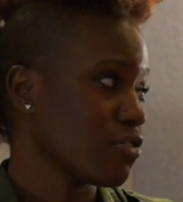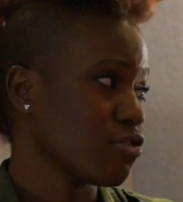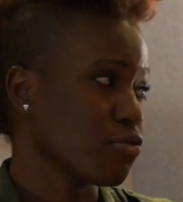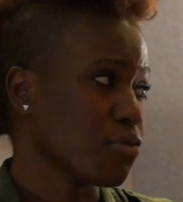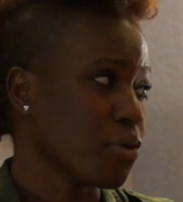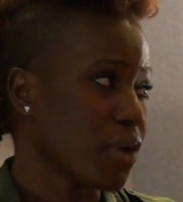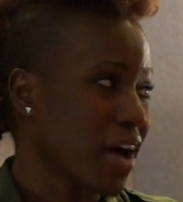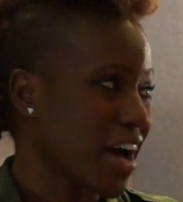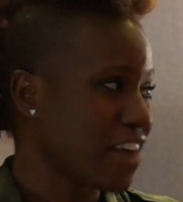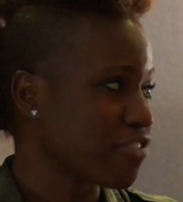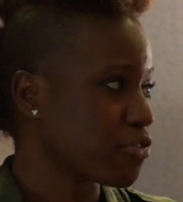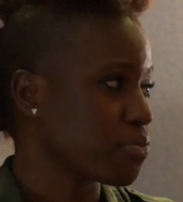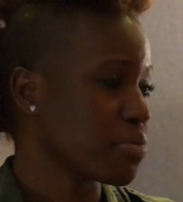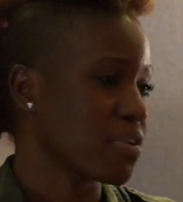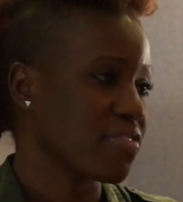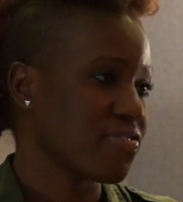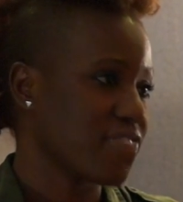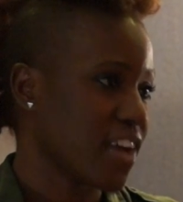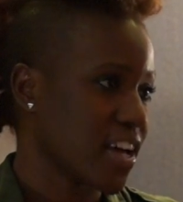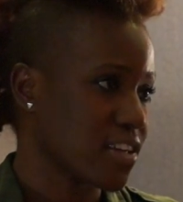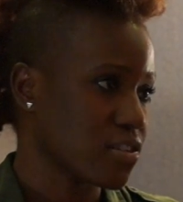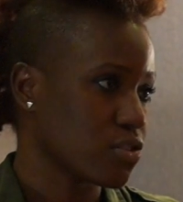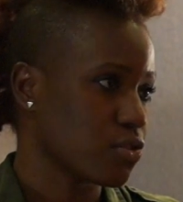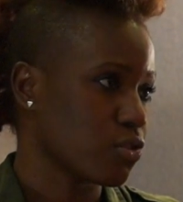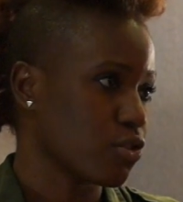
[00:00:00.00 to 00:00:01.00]
You don't have to be a
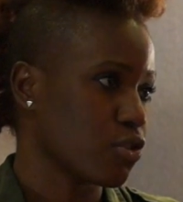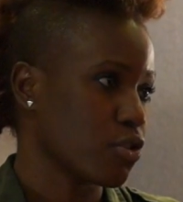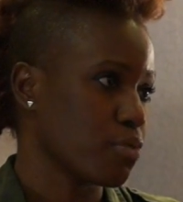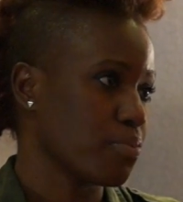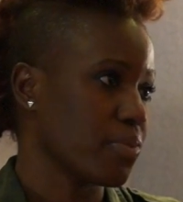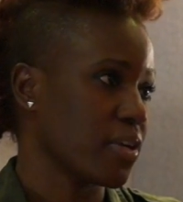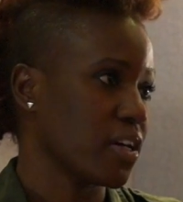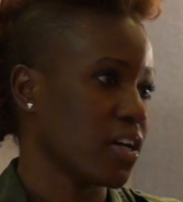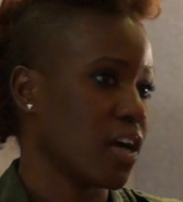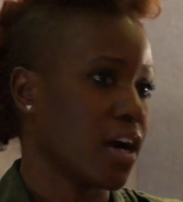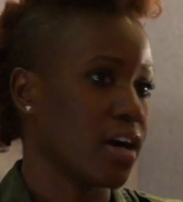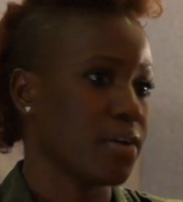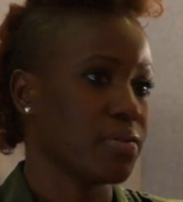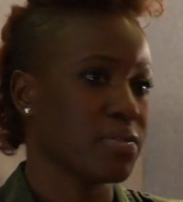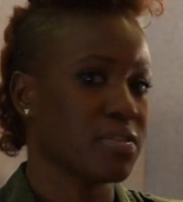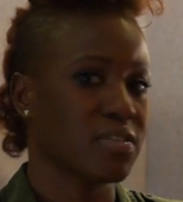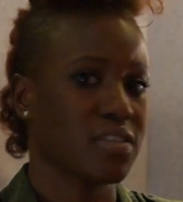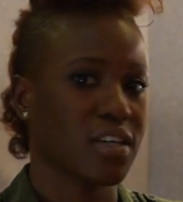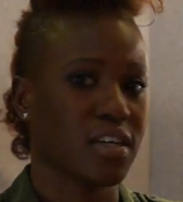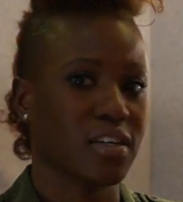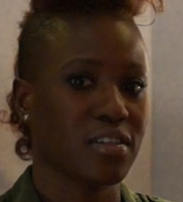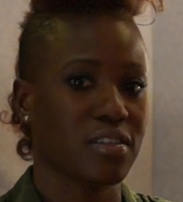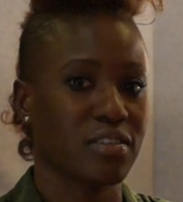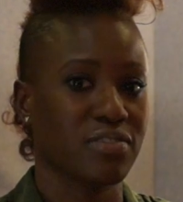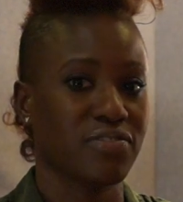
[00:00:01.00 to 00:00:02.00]
fast learner, but I would
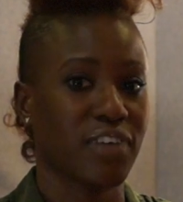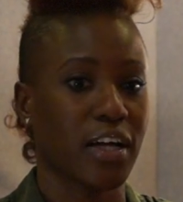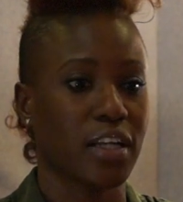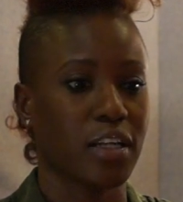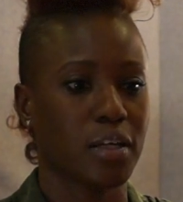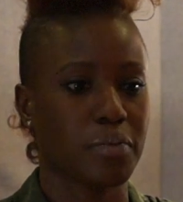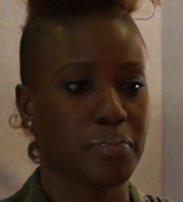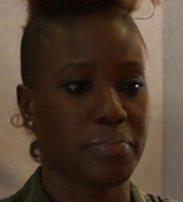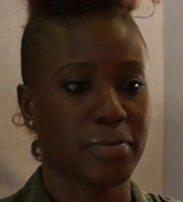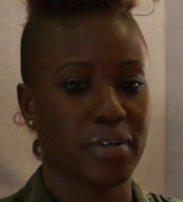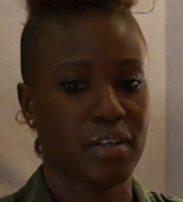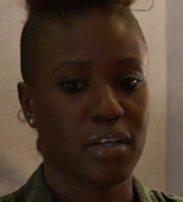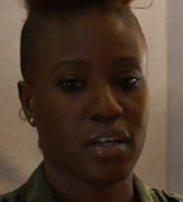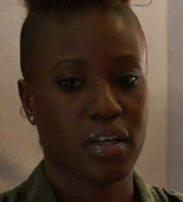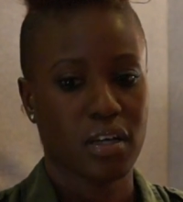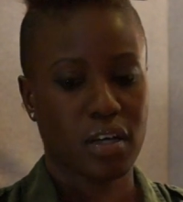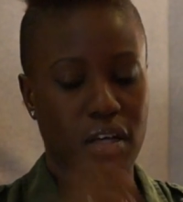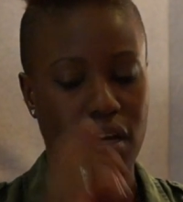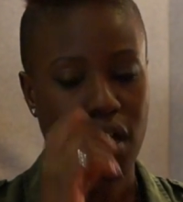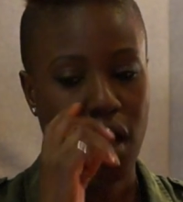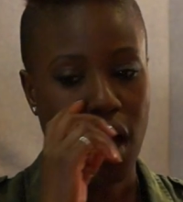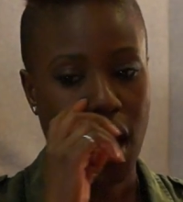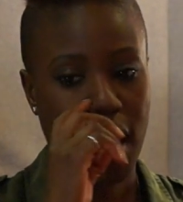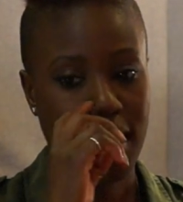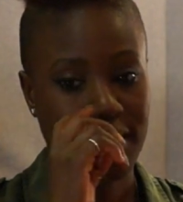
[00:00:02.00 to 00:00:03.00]
say develop
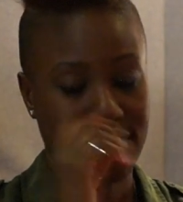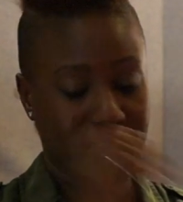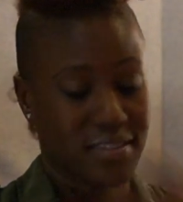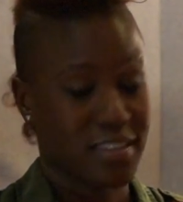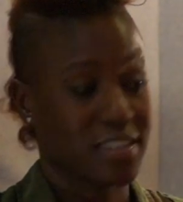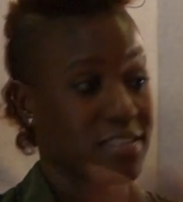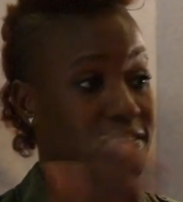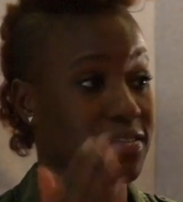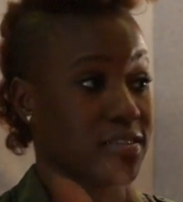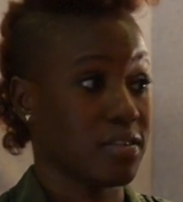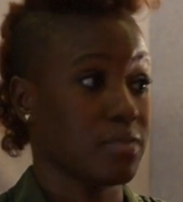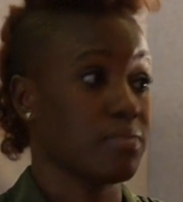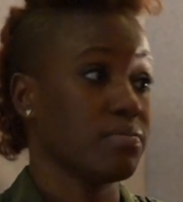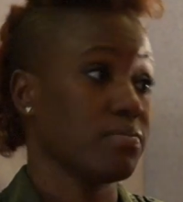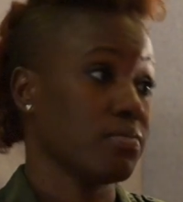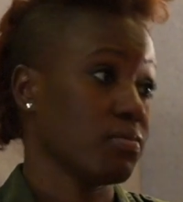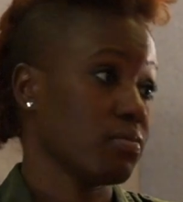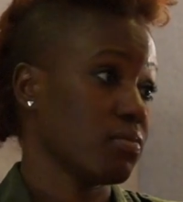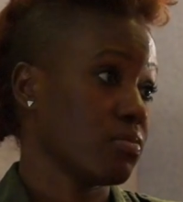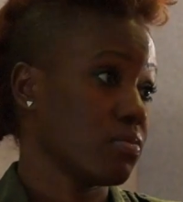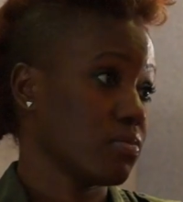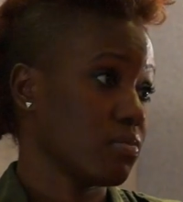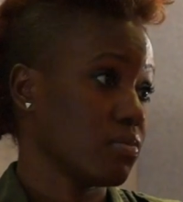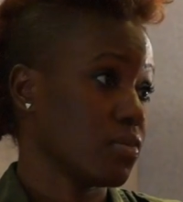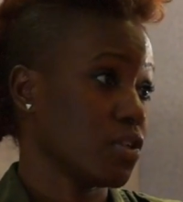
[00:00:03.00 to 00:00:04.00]
a system.